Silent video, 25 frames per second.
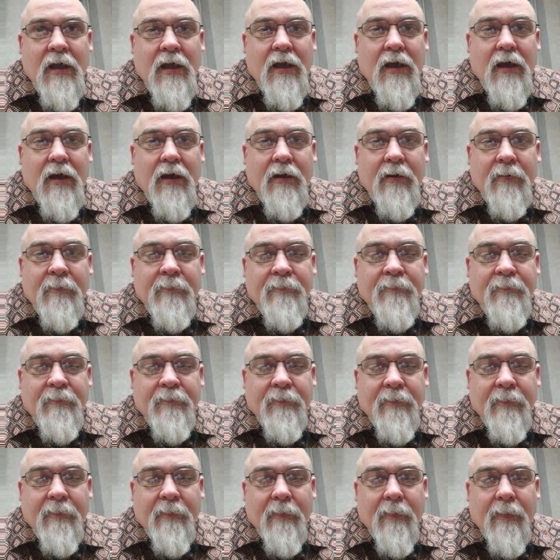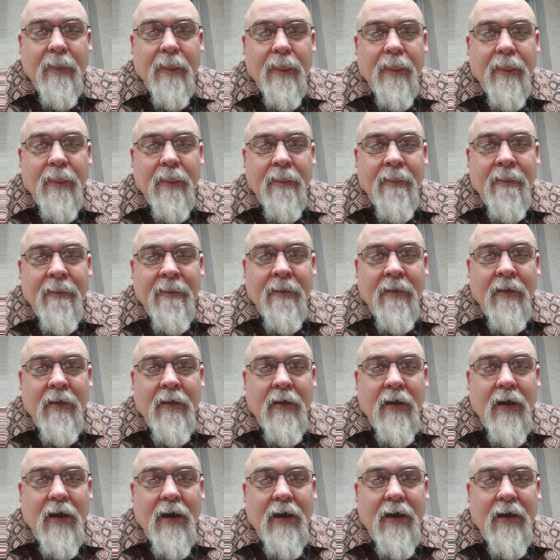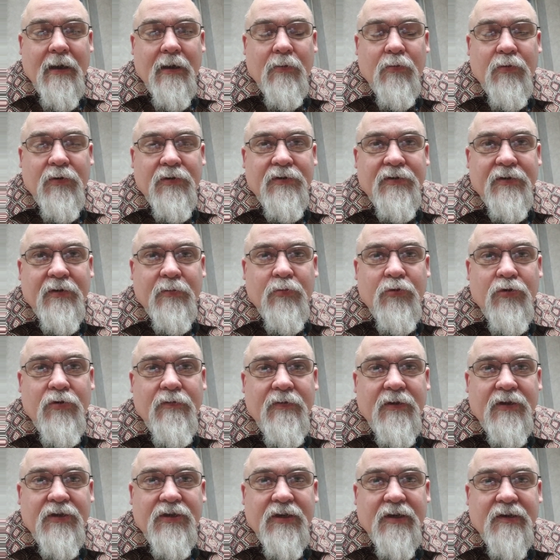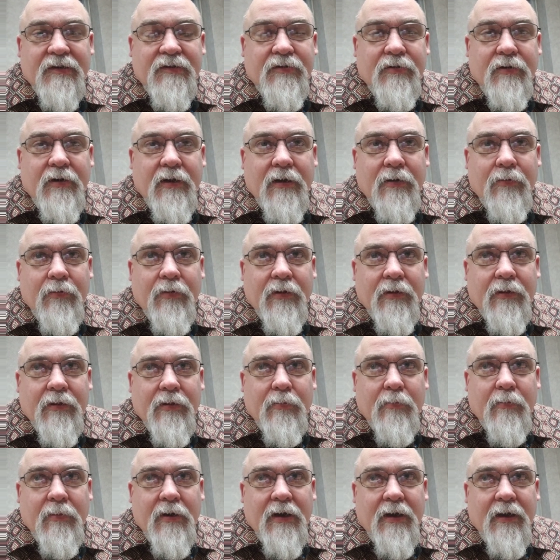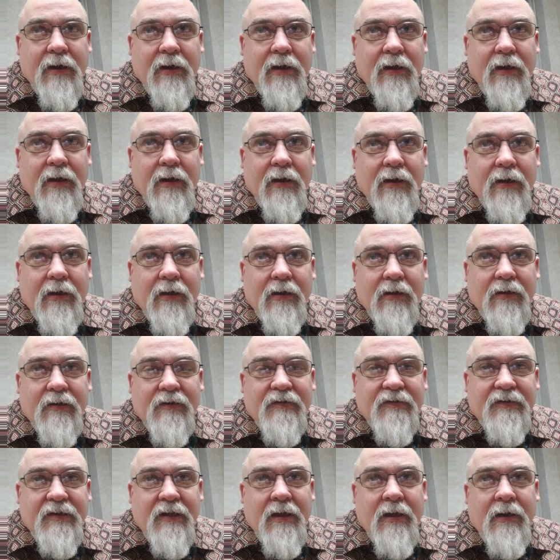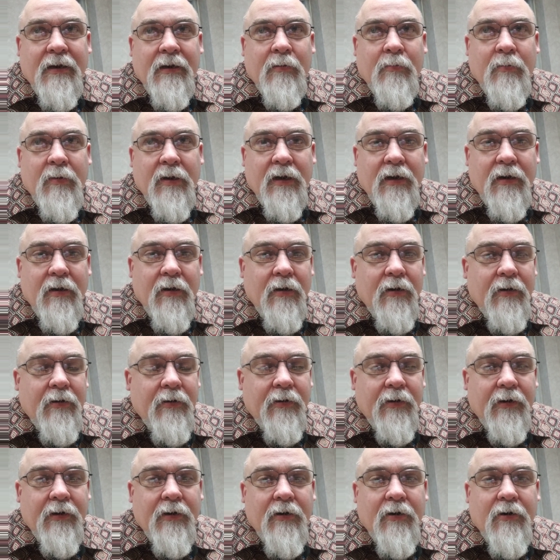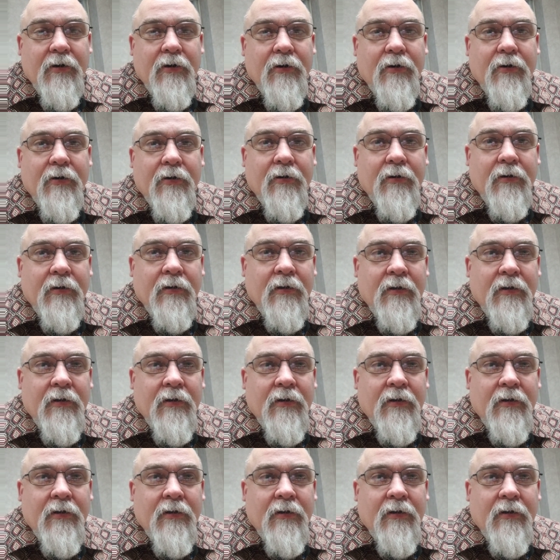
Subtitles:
Um, I went to the movies yesterday with my son and my daughter and her